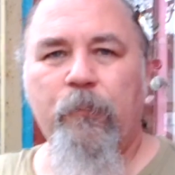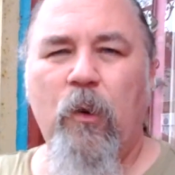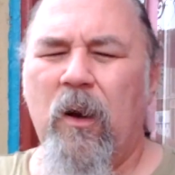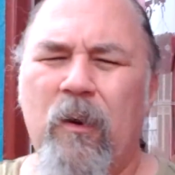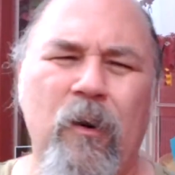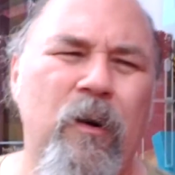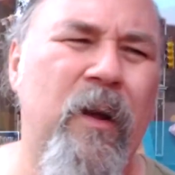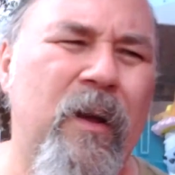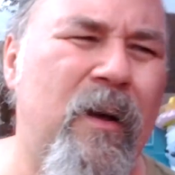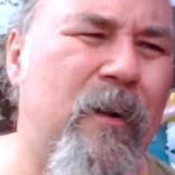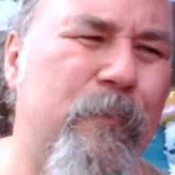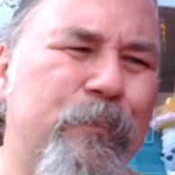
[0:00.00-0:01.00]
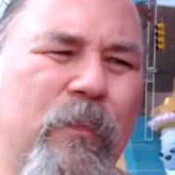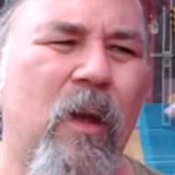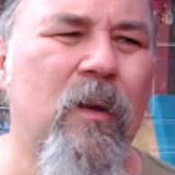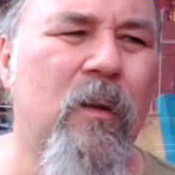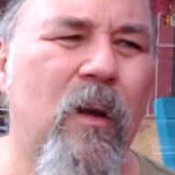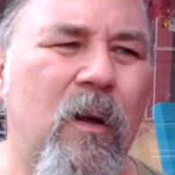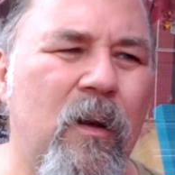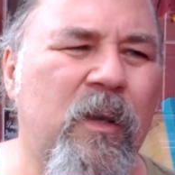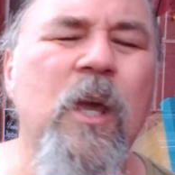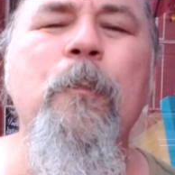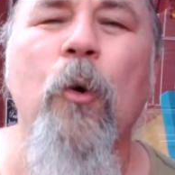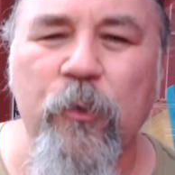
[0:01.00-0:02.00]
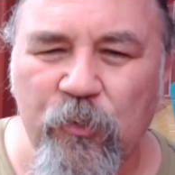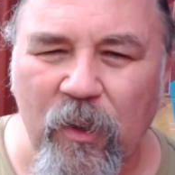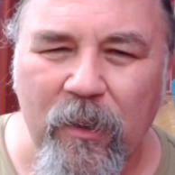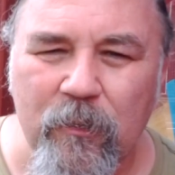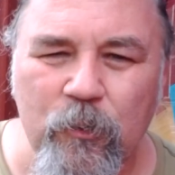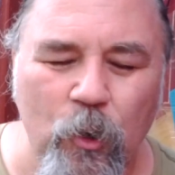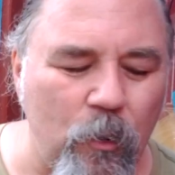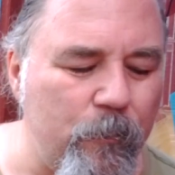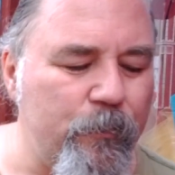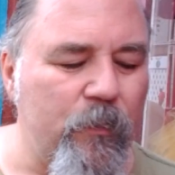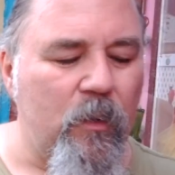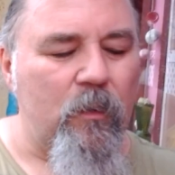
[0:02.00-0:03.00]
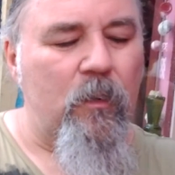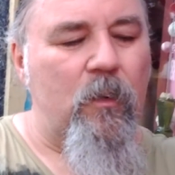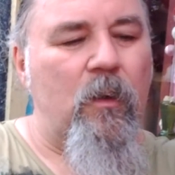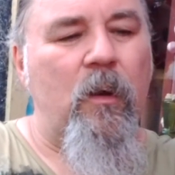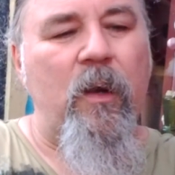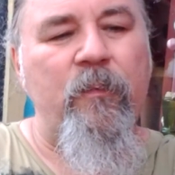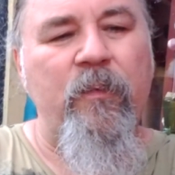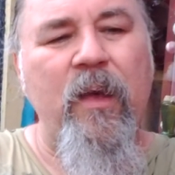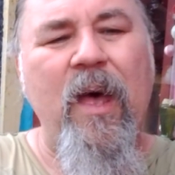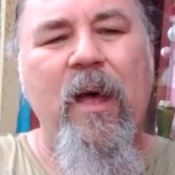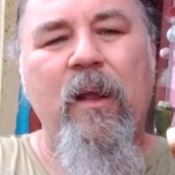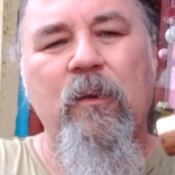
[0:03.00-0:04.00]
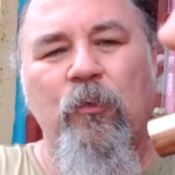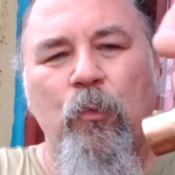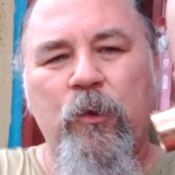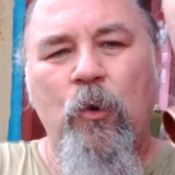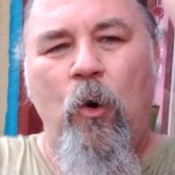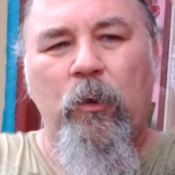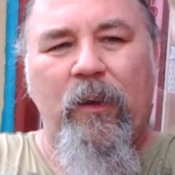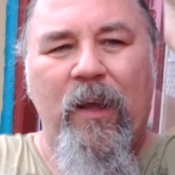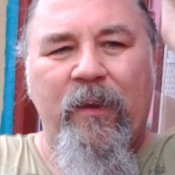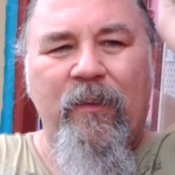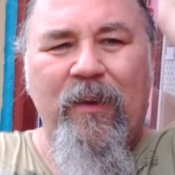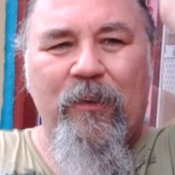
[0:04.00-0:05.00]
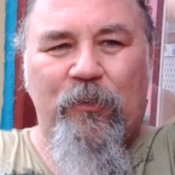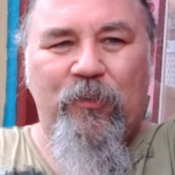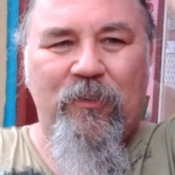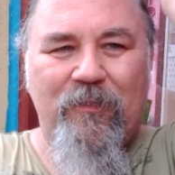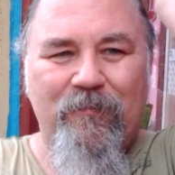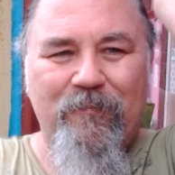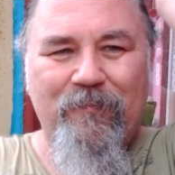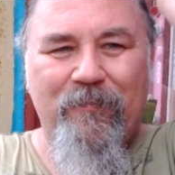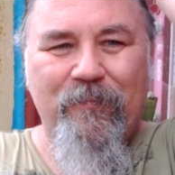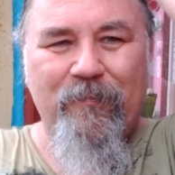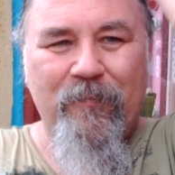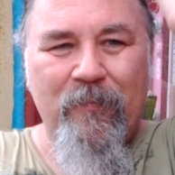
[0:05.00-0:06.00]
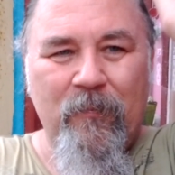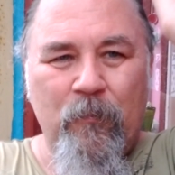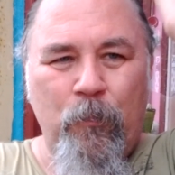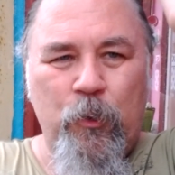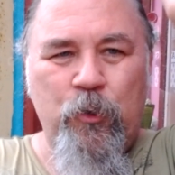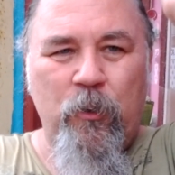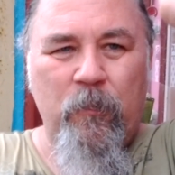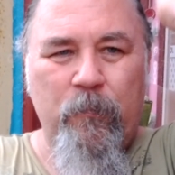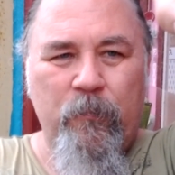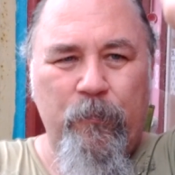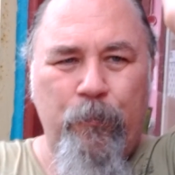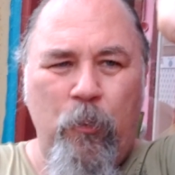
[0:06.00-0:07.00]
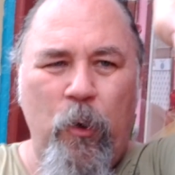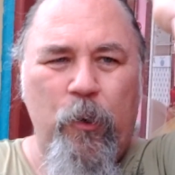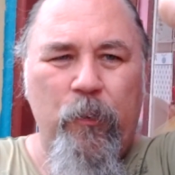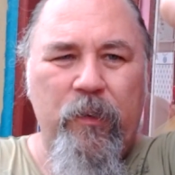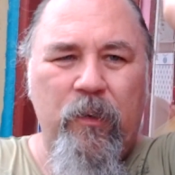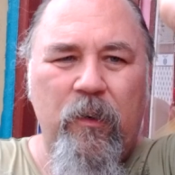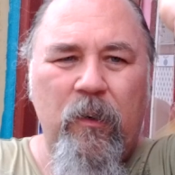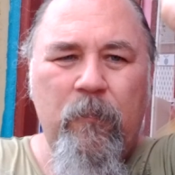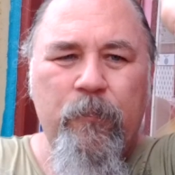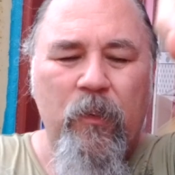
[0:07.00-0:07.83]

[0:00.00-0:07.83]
or a keyboard stand, you know. And that is when you hold it like this. Put your pointer in there